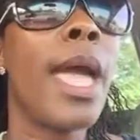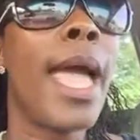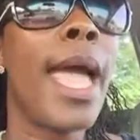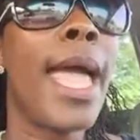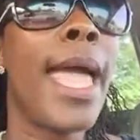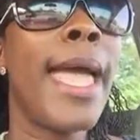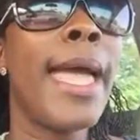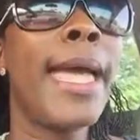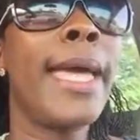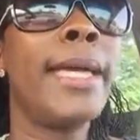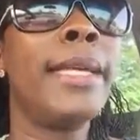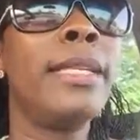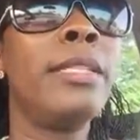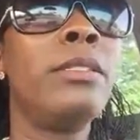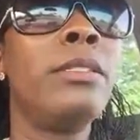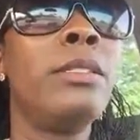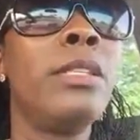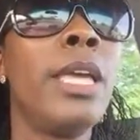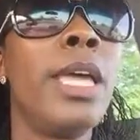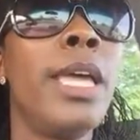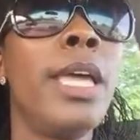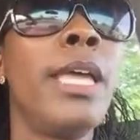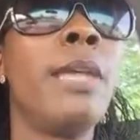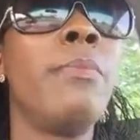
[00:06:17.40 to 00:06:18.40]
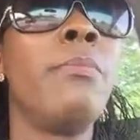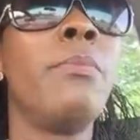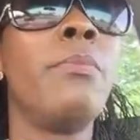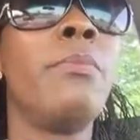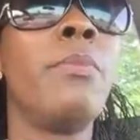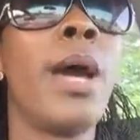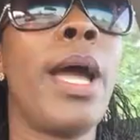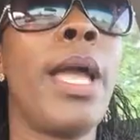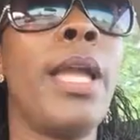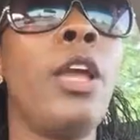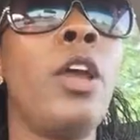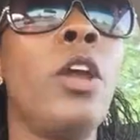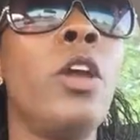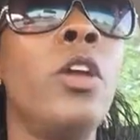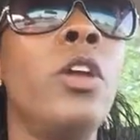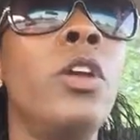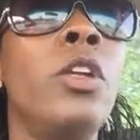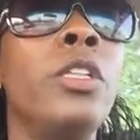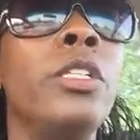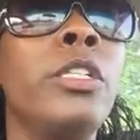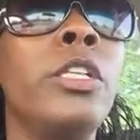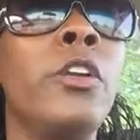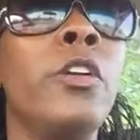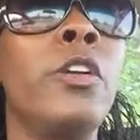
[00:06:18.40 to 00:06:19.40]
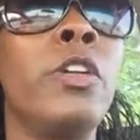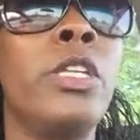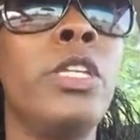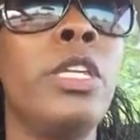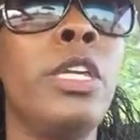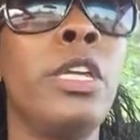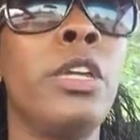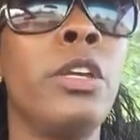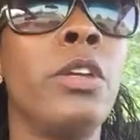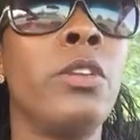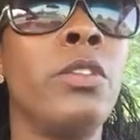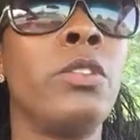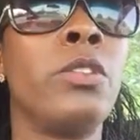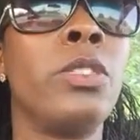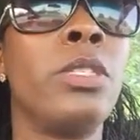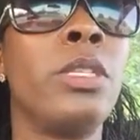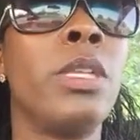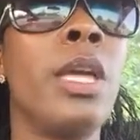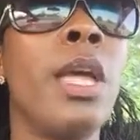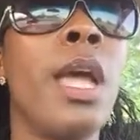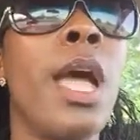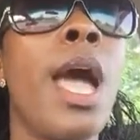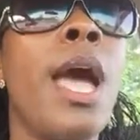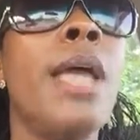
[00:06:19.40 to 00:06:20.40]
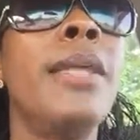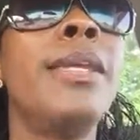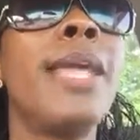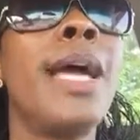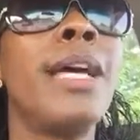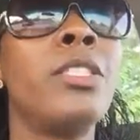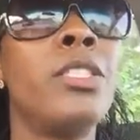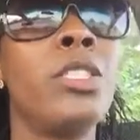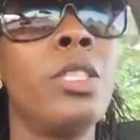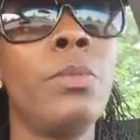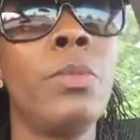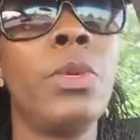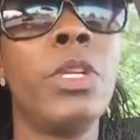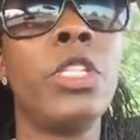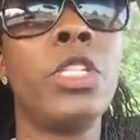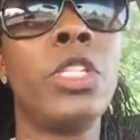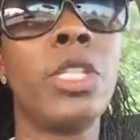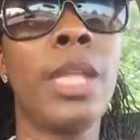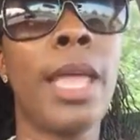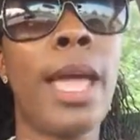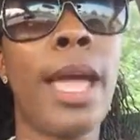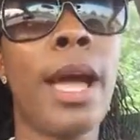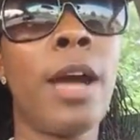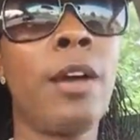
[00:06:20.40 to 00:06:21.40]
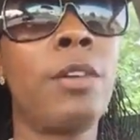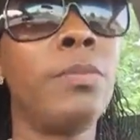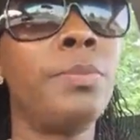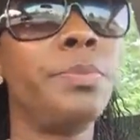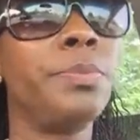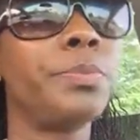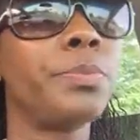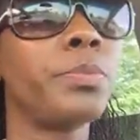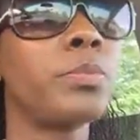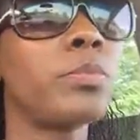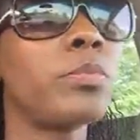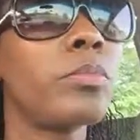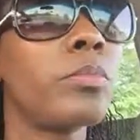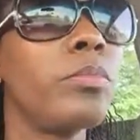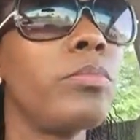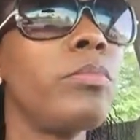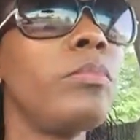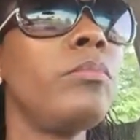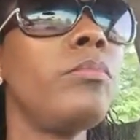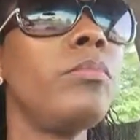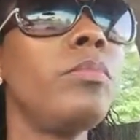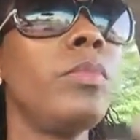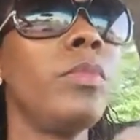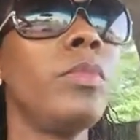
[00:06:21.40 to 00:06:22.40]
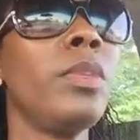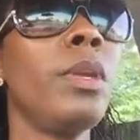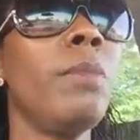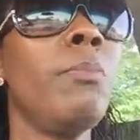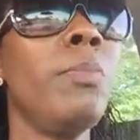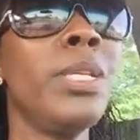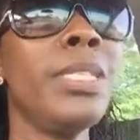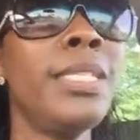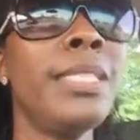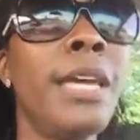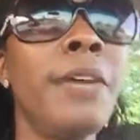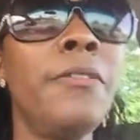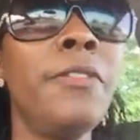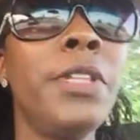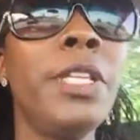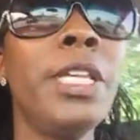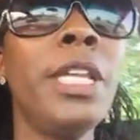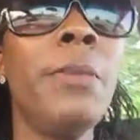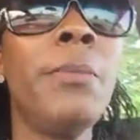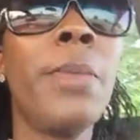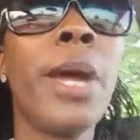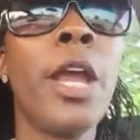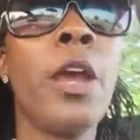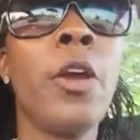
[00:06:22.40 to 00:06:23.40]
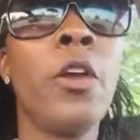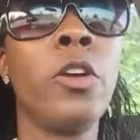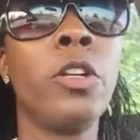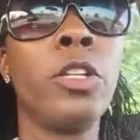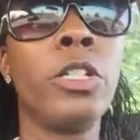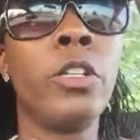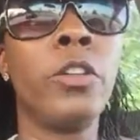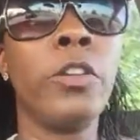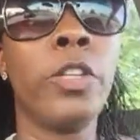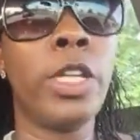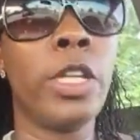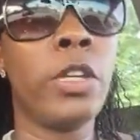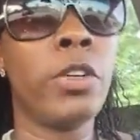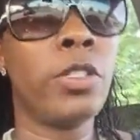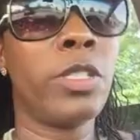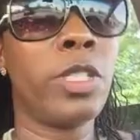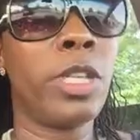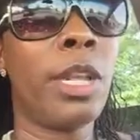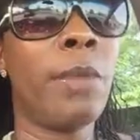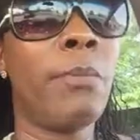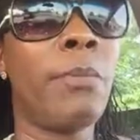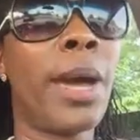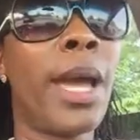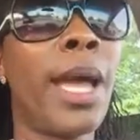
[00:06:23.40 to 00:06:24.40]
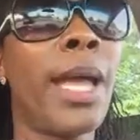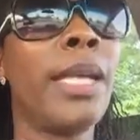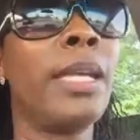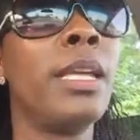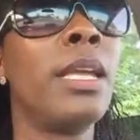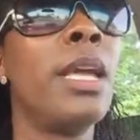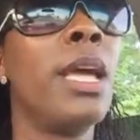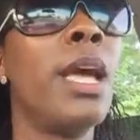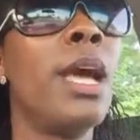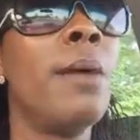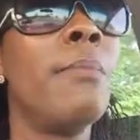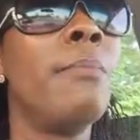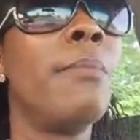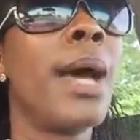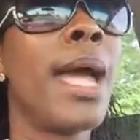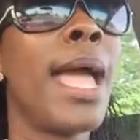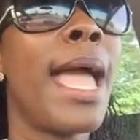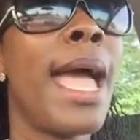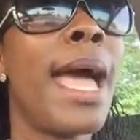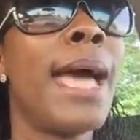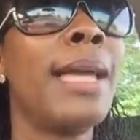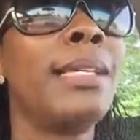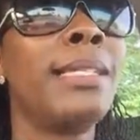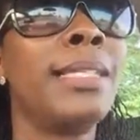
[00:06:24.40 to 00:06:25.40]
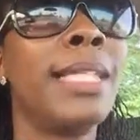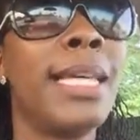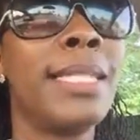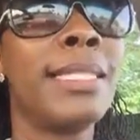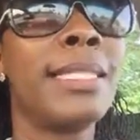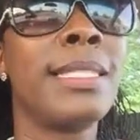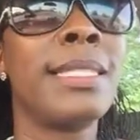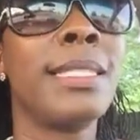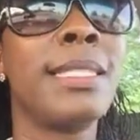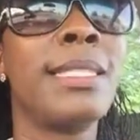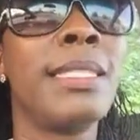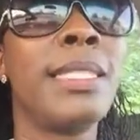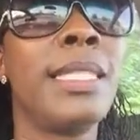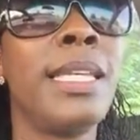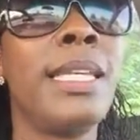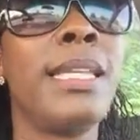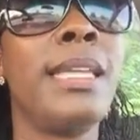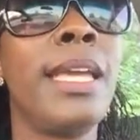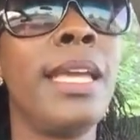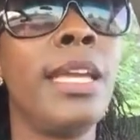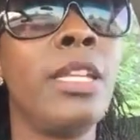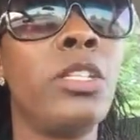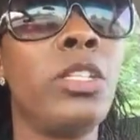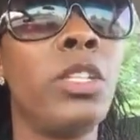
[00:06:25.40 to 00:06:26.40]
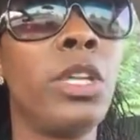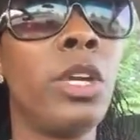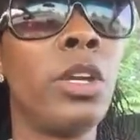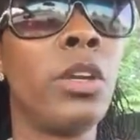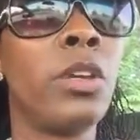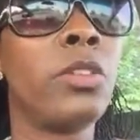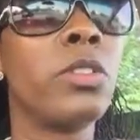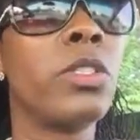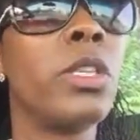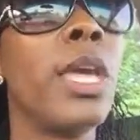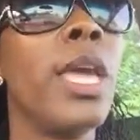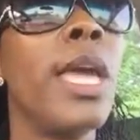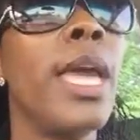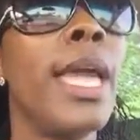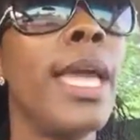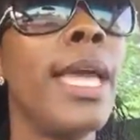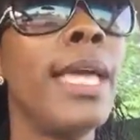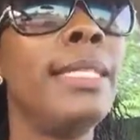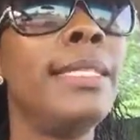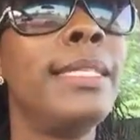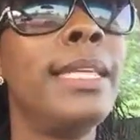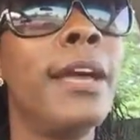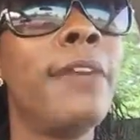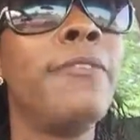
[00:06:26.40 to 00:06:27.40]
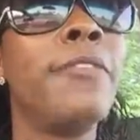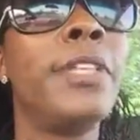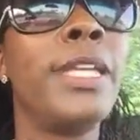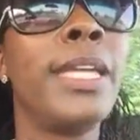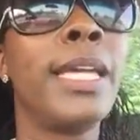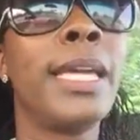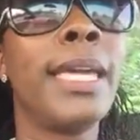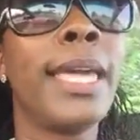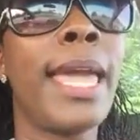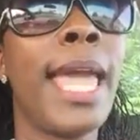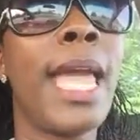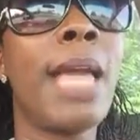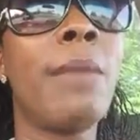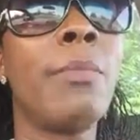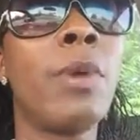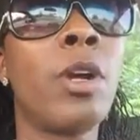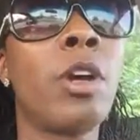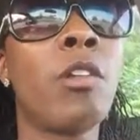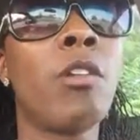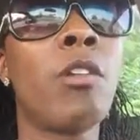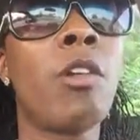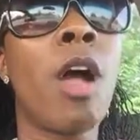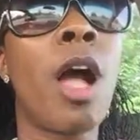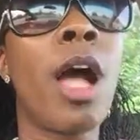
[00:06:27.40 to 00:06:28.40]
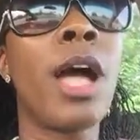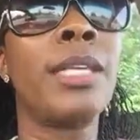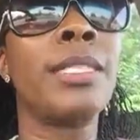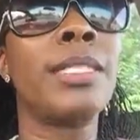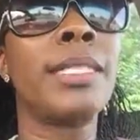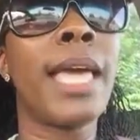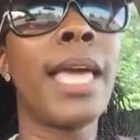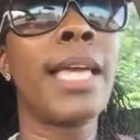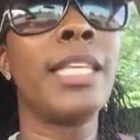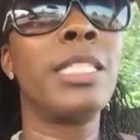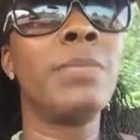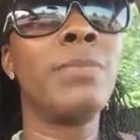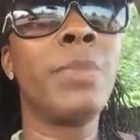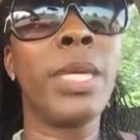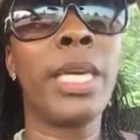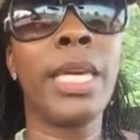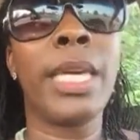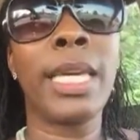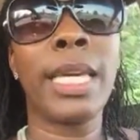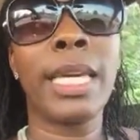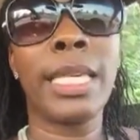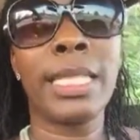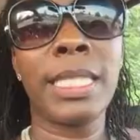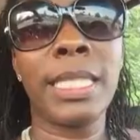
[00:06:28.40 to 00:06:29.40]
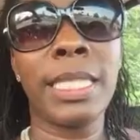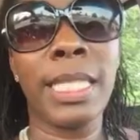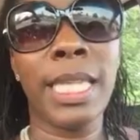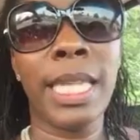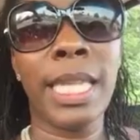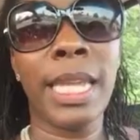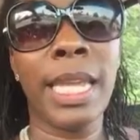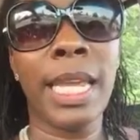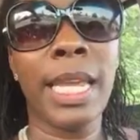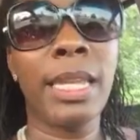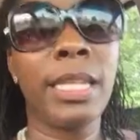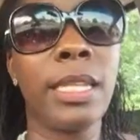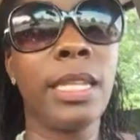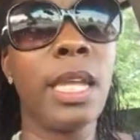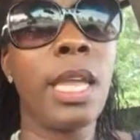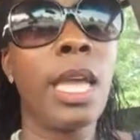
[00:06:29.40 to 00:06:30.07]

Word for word: And in my earlier years, not so much now, but definitely in my earlier years and in my my adolescent teenage years it definitely came across as being conceited